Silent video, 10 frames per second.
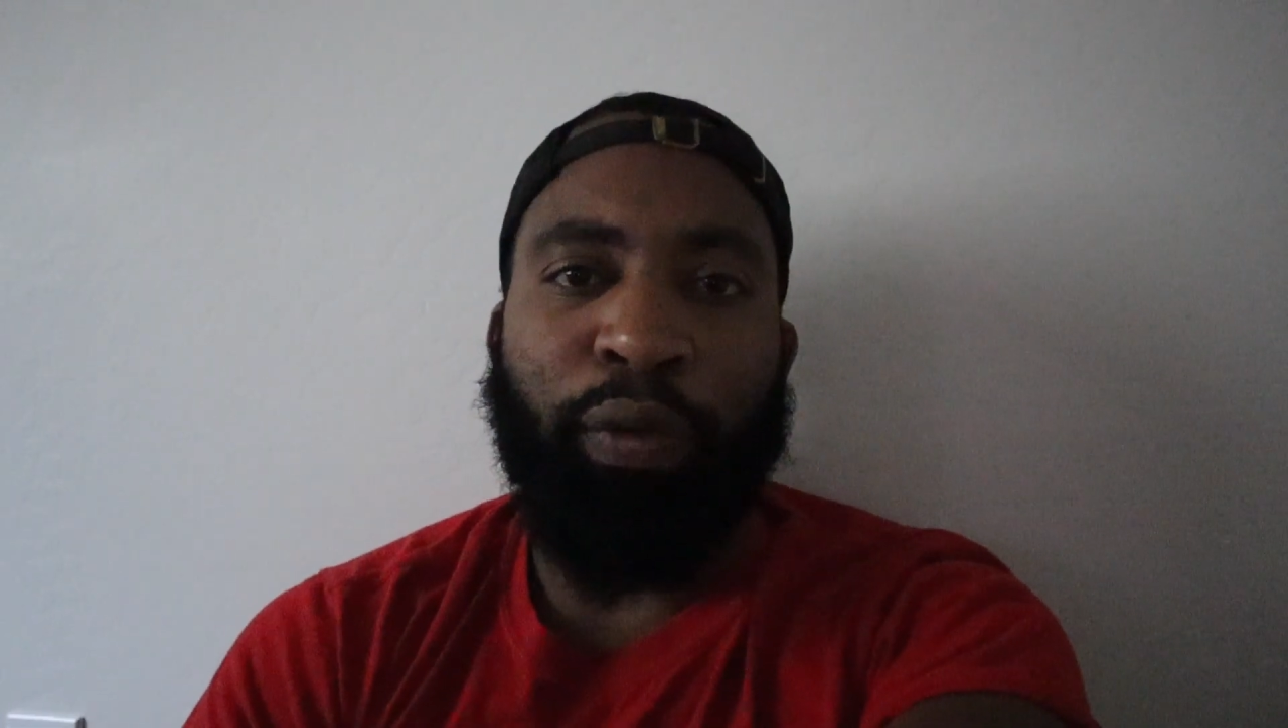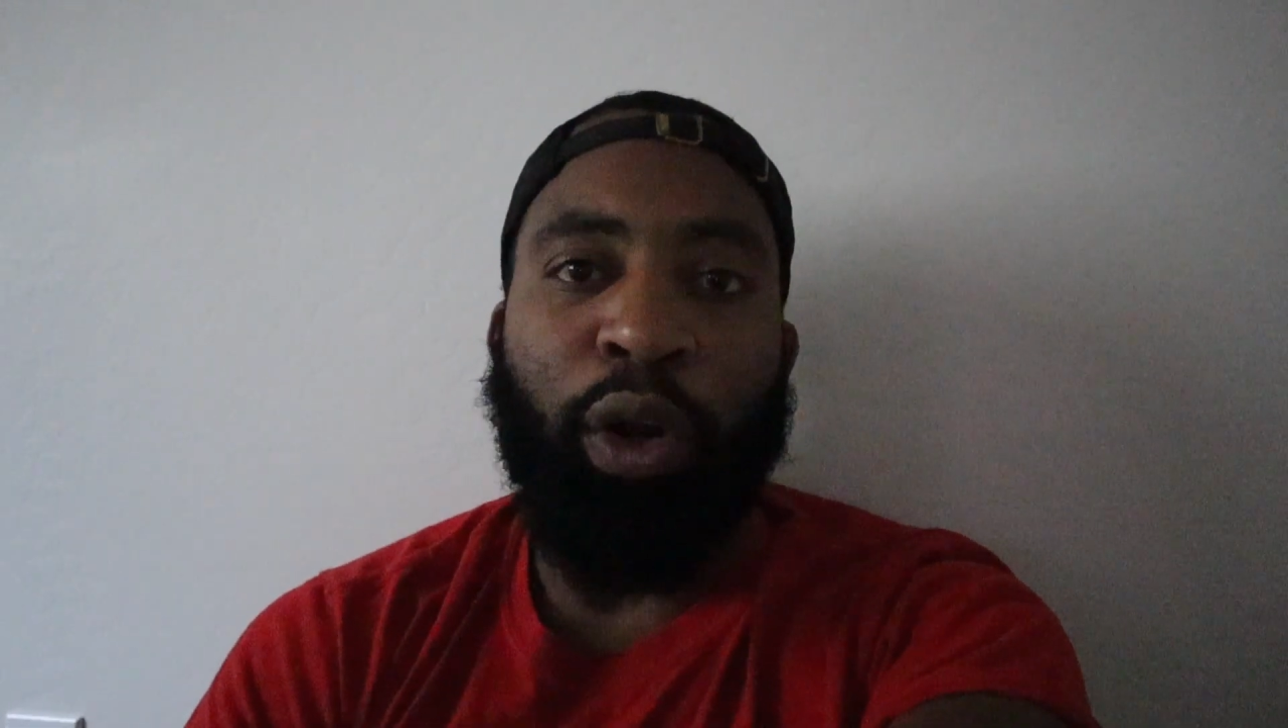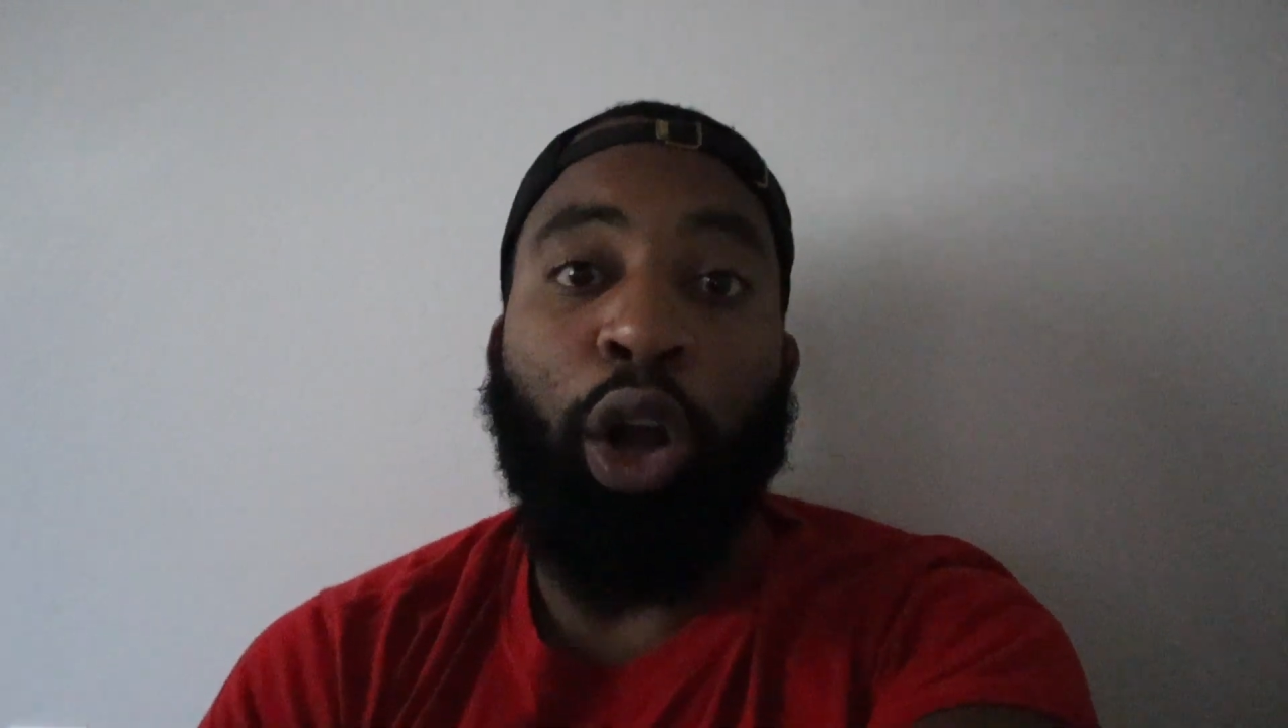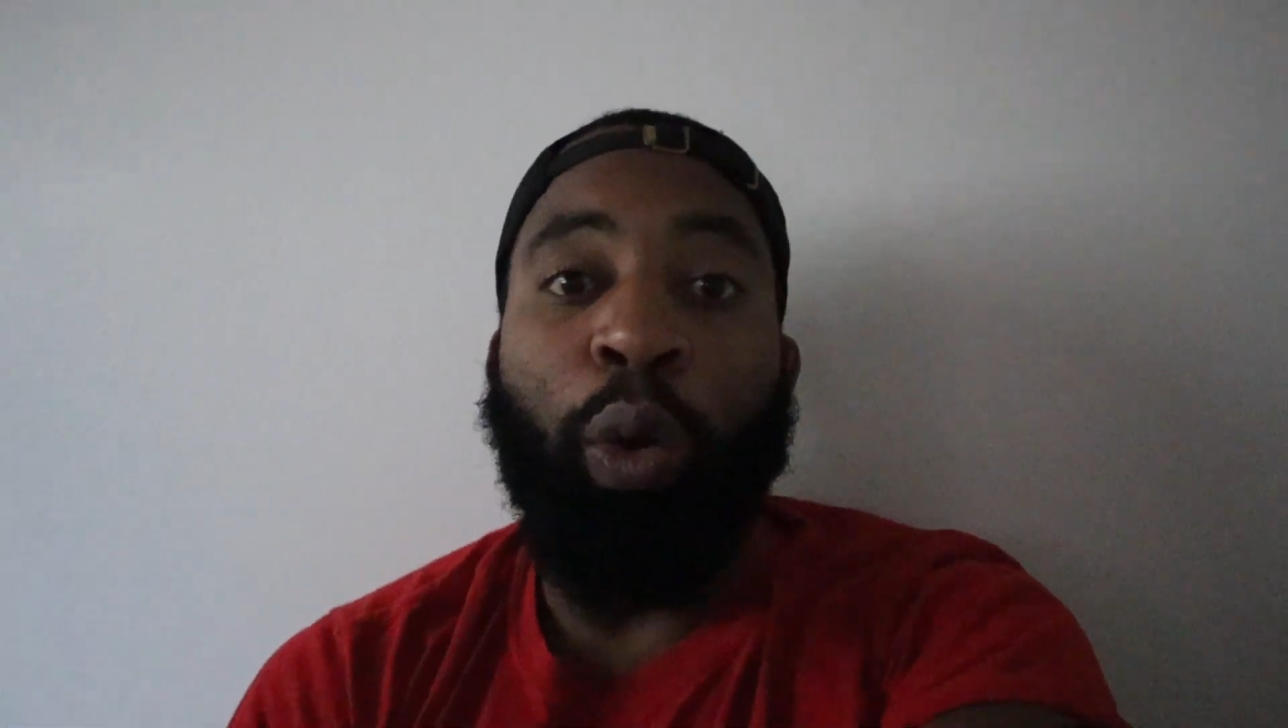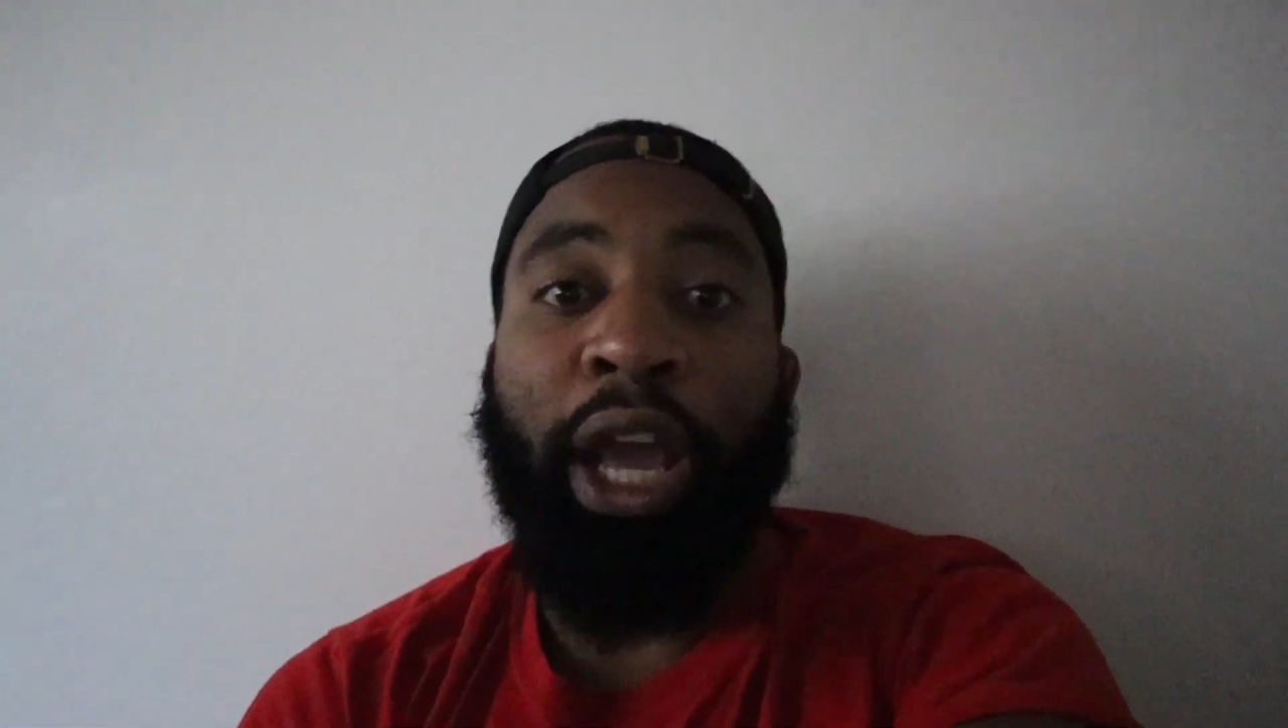
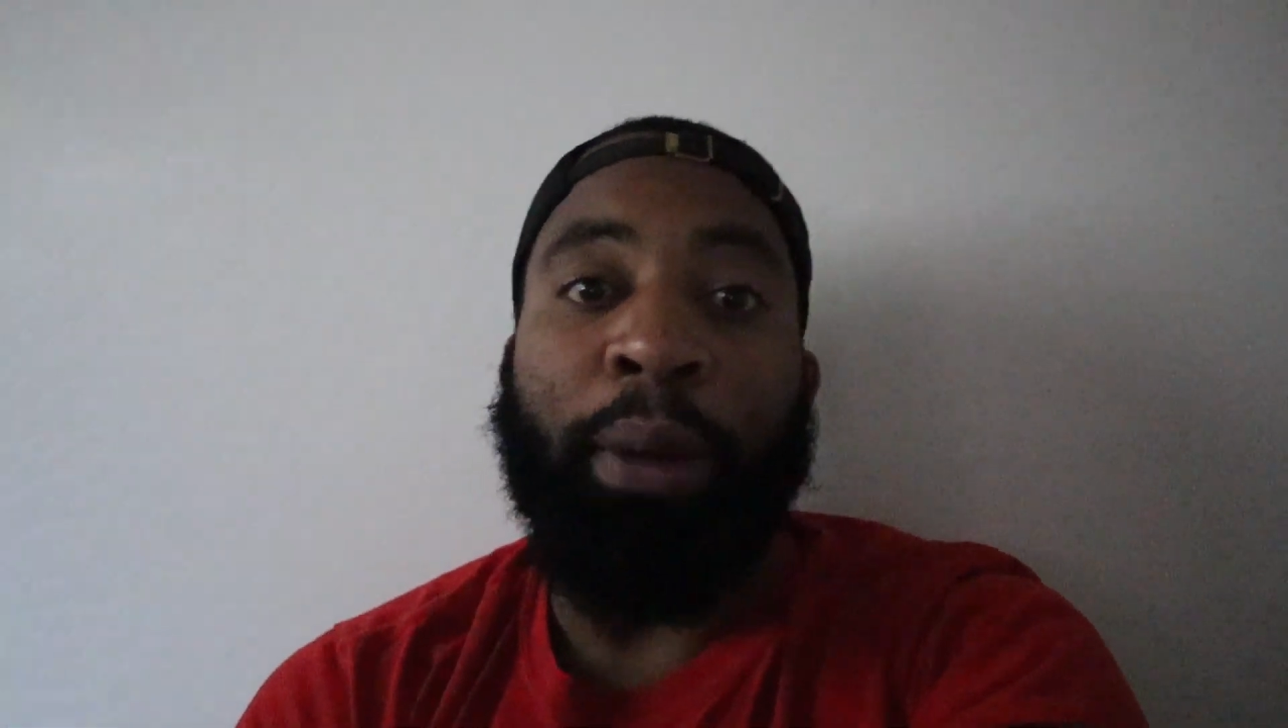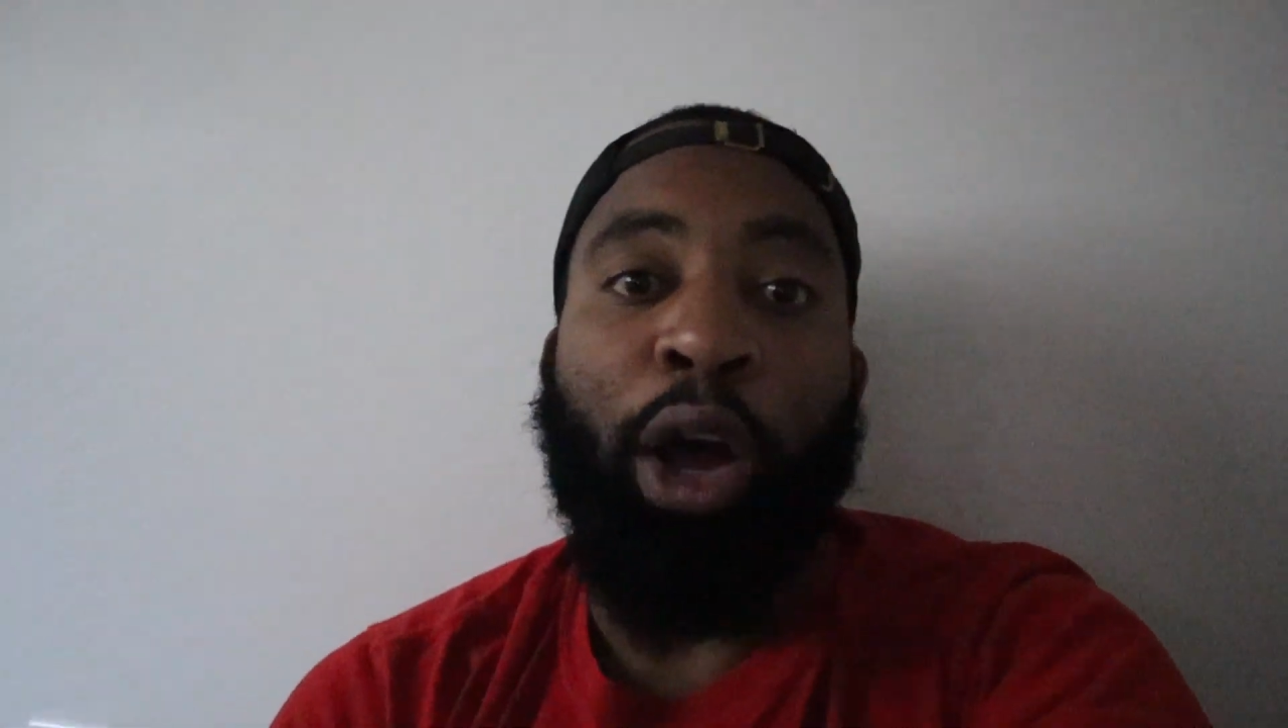for a quick